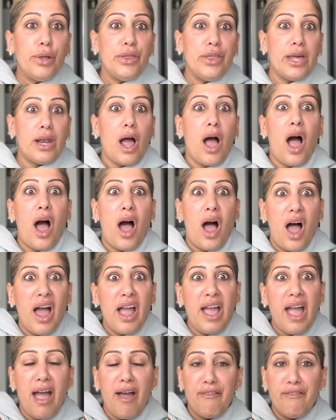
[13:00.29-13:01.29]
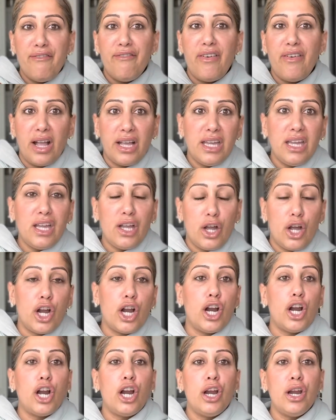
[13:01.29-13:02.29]
that I have fucking
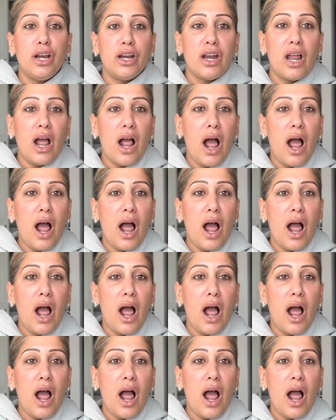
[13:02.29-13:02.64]
hurt,